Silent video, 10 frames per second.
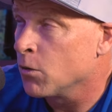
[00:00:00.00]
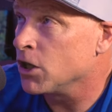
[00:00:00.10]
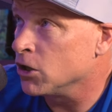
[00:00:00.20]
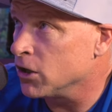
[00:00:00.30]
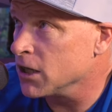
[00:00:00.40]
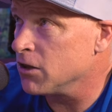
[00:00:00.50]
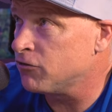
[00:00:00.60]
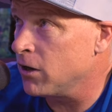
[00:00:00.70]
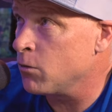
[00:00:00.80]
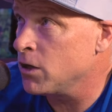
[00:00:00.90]
When you look at the
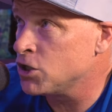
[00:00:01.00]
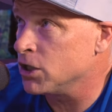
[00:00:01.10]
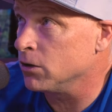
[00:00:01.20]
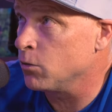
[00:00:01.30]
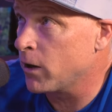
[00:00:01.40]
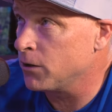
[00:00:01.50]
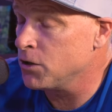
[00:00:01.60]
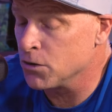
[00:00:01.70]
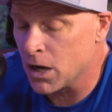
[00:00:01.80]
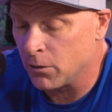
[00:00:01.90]
front windshield, where are
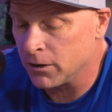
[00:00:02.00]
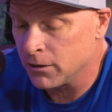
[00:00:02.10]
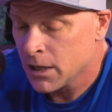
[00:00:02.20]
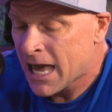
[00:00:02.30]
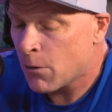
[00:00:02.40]
you going?